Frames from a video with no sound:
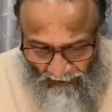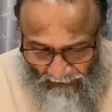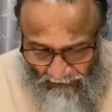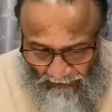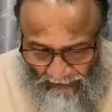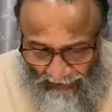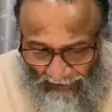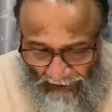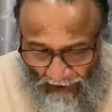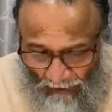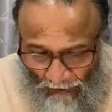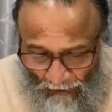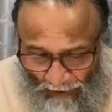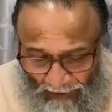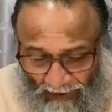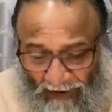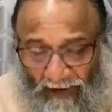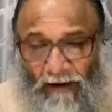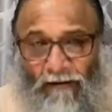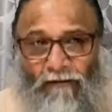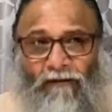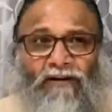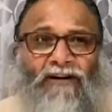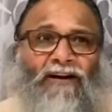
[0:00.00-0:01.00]
Now I
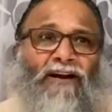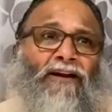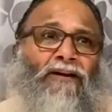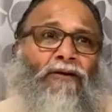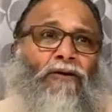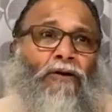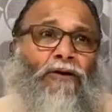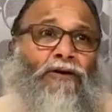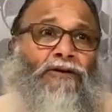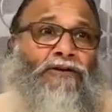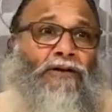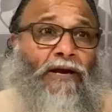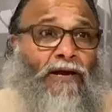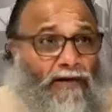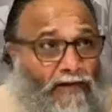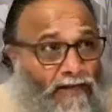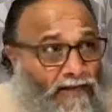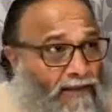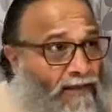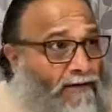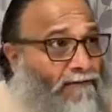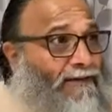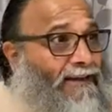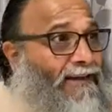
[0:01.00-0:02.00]
have attained knowledge. And
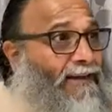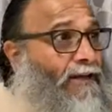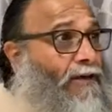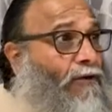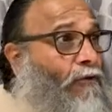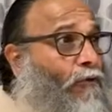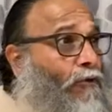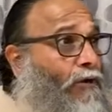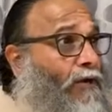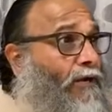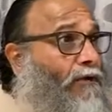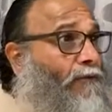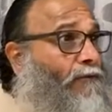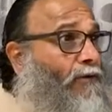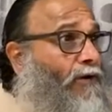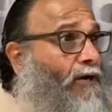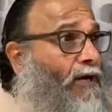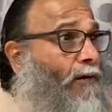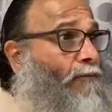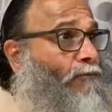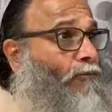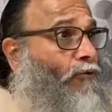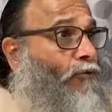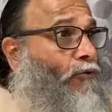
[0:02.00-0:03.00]
in the waking only you will
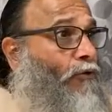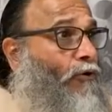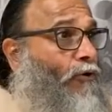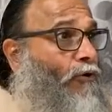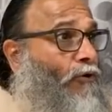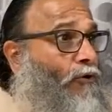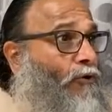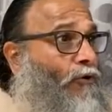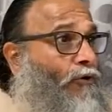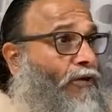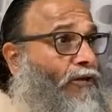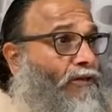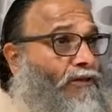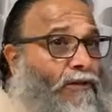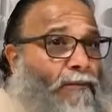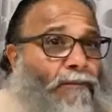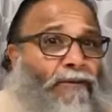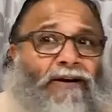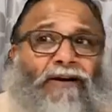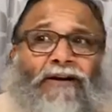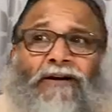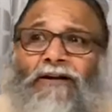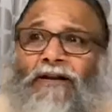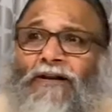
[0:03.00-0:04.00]
come to know. In the
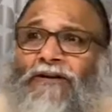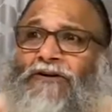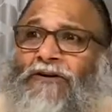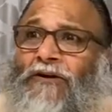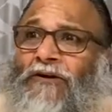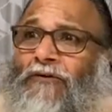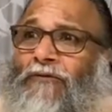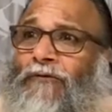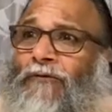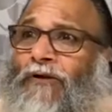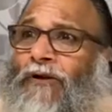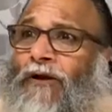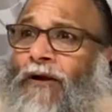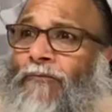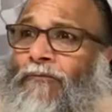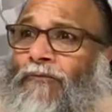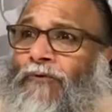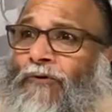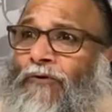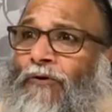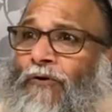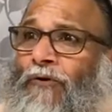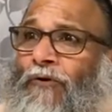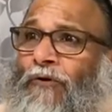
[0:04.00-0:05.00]
meditation you will come
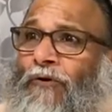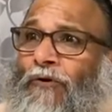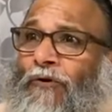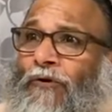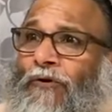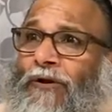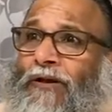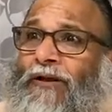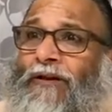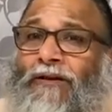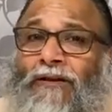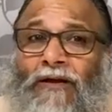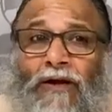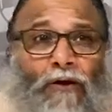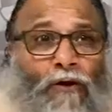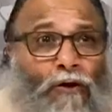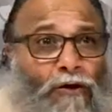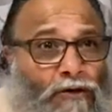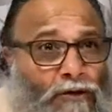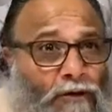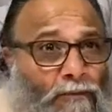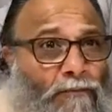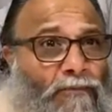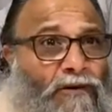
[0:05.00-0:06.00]
to know. In the
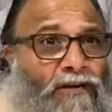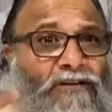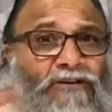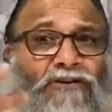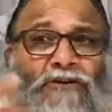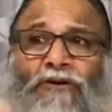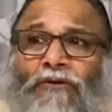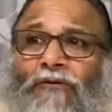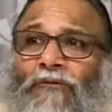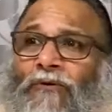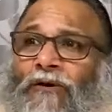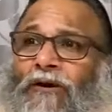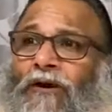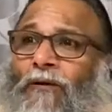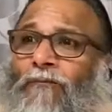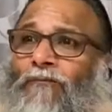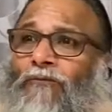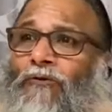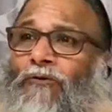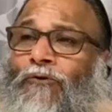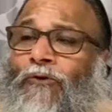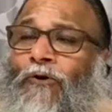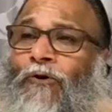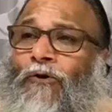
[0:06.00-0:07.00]
contemplation you will
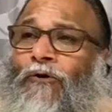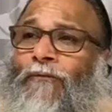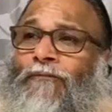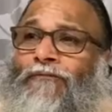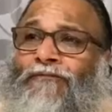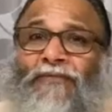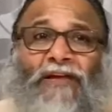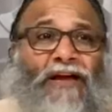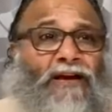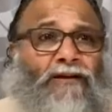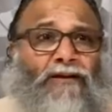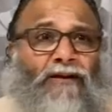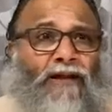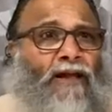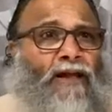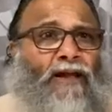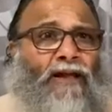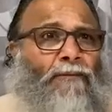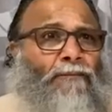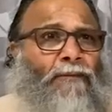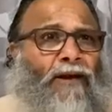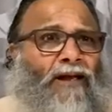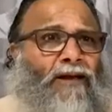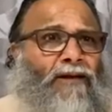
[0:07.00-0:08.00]
come to know that,
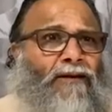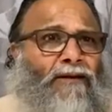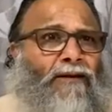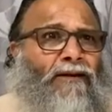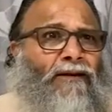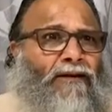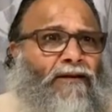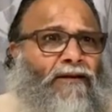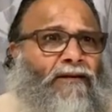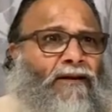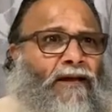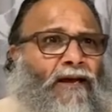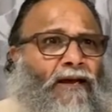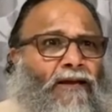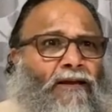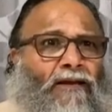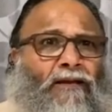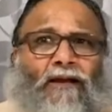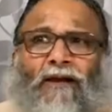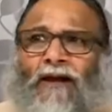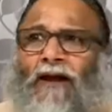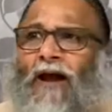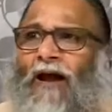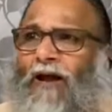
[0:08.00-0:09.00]
hey man,
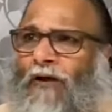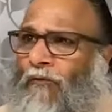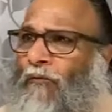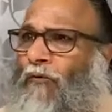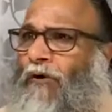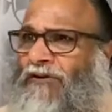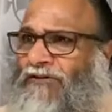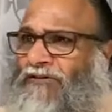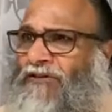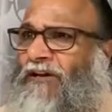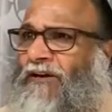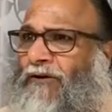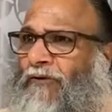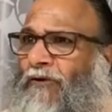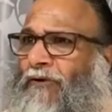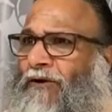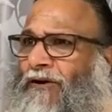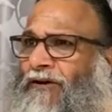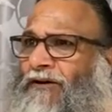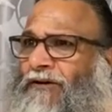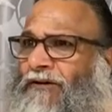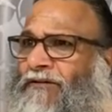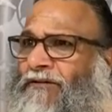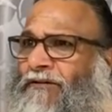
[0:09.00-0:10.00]
yeah, I was
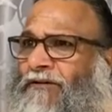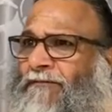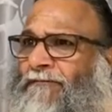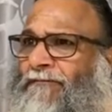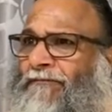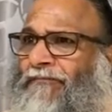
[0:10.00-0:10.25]
ignorant.